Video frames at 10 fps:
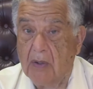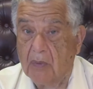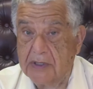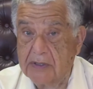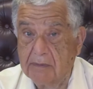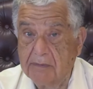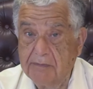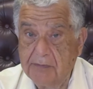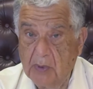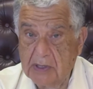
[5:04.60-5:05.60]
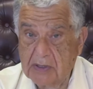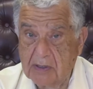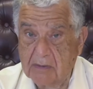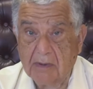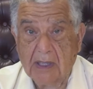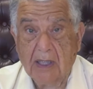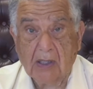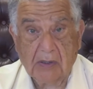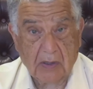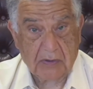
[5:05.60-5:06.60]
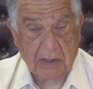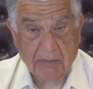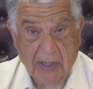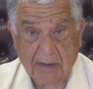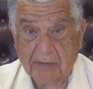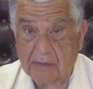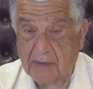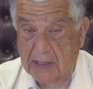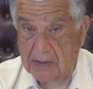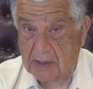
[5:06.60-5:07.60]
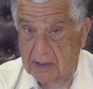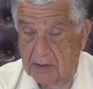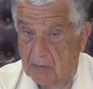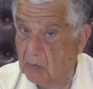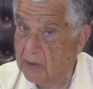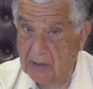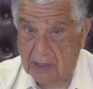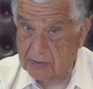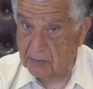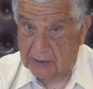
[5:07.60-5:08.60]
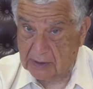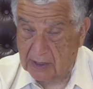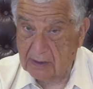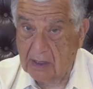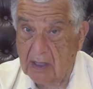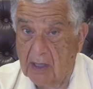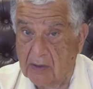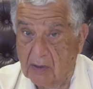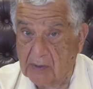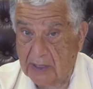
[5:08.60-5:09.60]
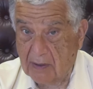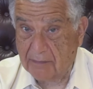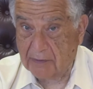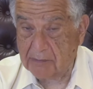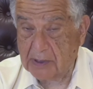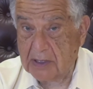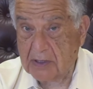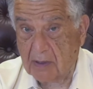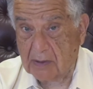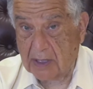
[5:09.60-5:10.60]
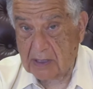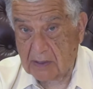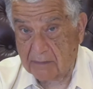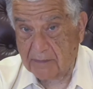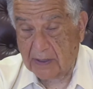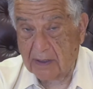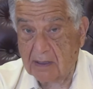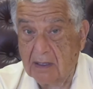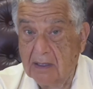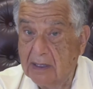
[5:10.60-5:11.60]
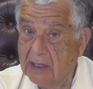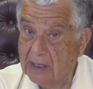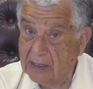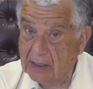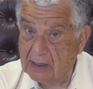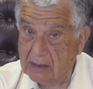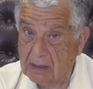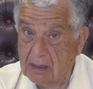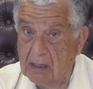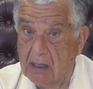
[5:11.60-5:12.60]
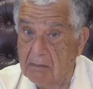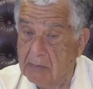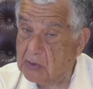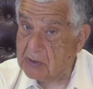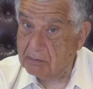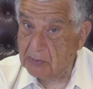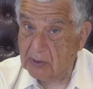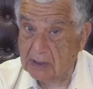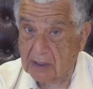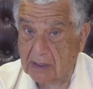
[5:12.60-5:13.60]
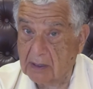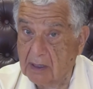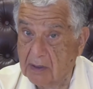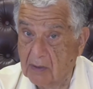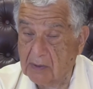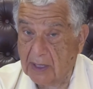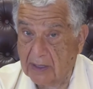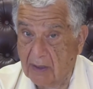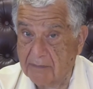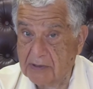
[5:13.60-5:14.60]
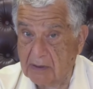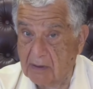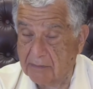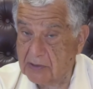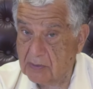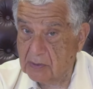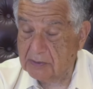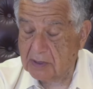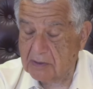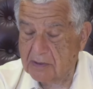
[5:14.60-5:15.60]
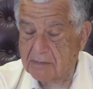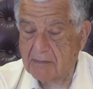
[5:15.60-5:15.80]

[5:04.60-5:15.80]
was forced to close the Bradford Fire Station. We're not doing that. No layoff of police, no layoffs of fire, and most importantly, no layoffs of school teachers.